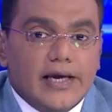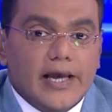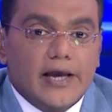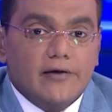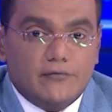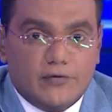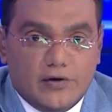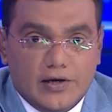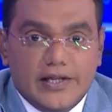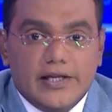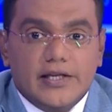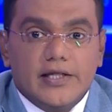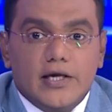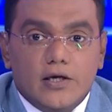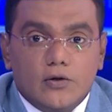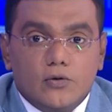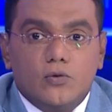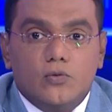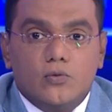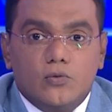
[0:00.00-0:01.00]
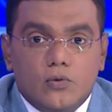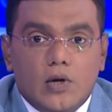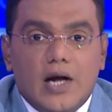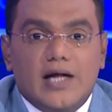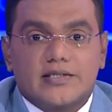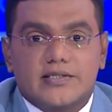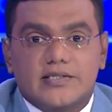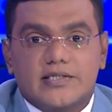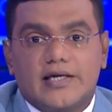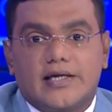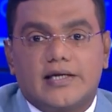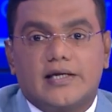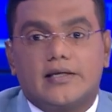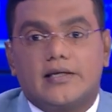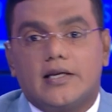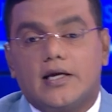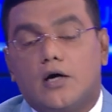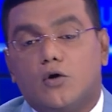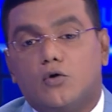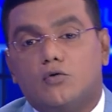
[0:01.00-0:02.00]
Every leader who has
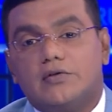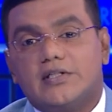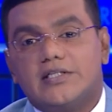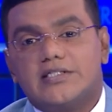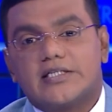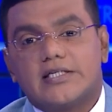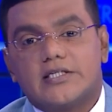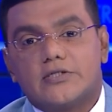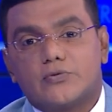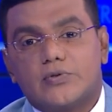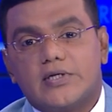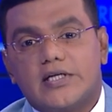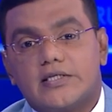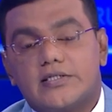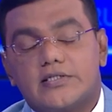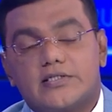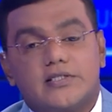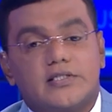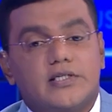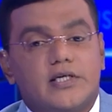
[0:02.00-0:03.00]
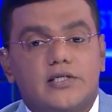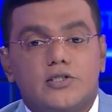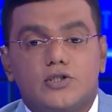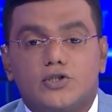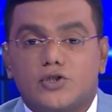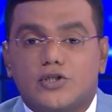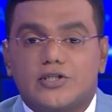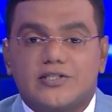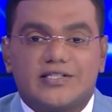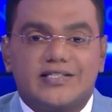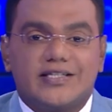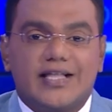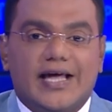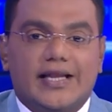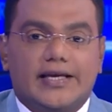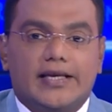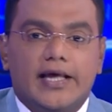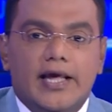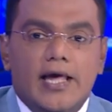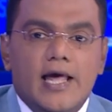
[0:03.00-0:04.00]
taken over this country has done just
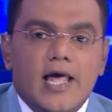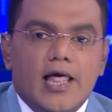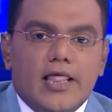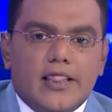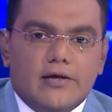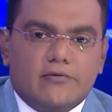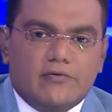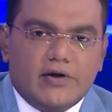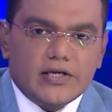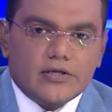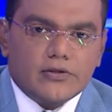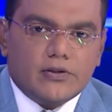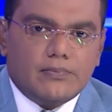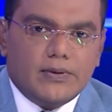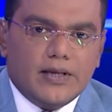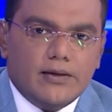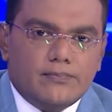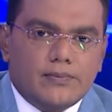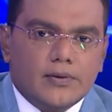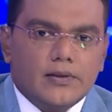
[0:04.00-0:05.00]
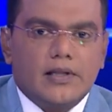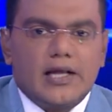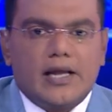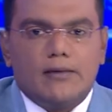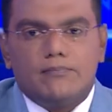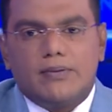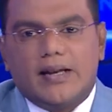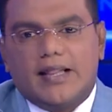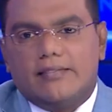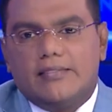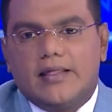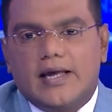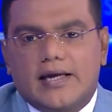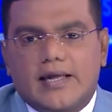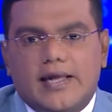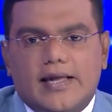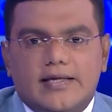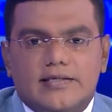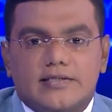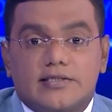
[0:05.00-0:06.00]
that. They went to the people and pled their
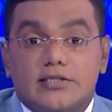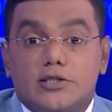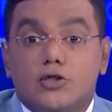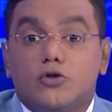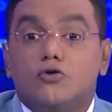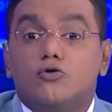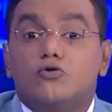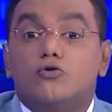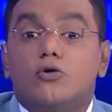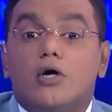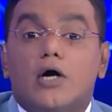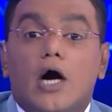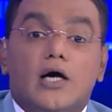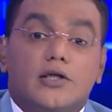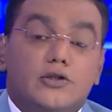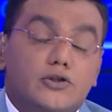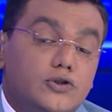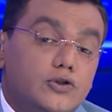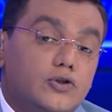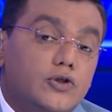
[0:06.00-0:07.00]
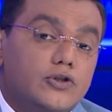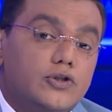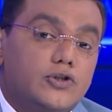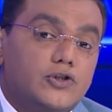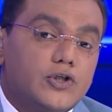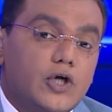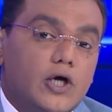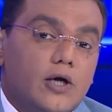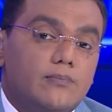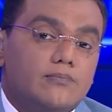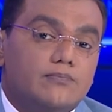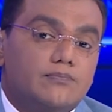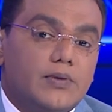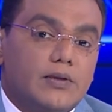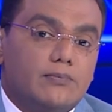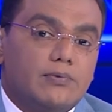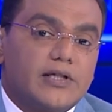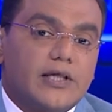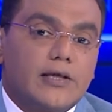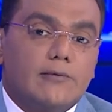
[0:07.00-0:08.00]
case. You do a good job,
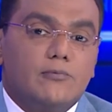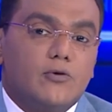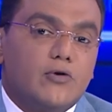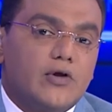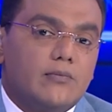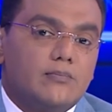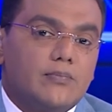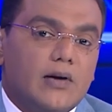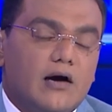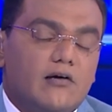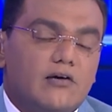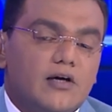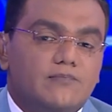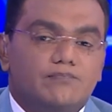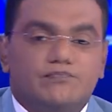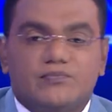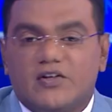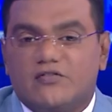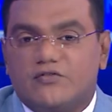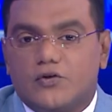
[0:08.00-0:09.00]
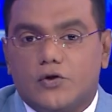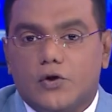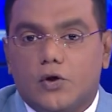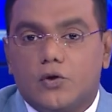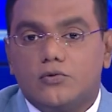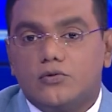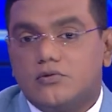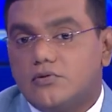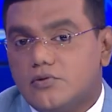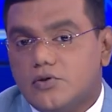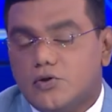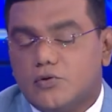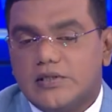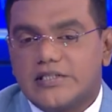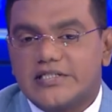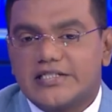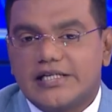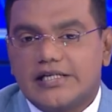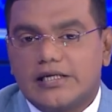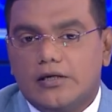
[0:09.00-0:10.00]
people keep you in power. If you don't, you
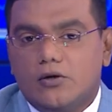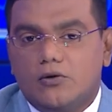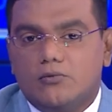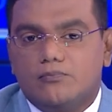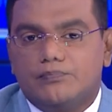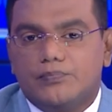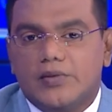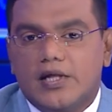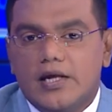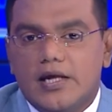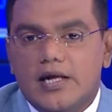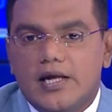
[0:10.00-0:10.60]
are sent home.